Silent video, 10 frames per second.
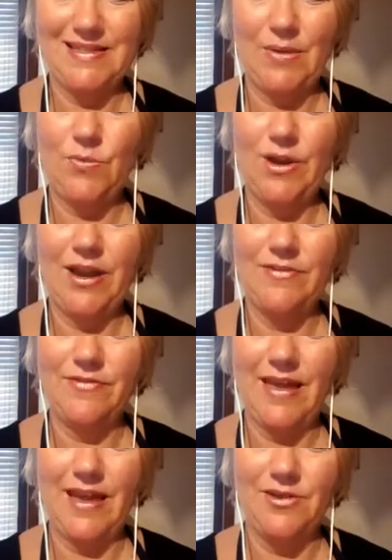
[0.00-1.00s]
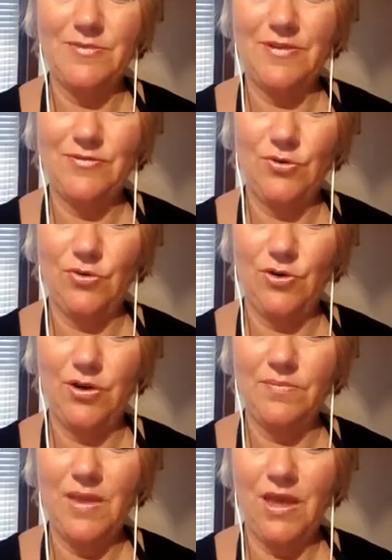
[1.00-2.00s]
And what I found before,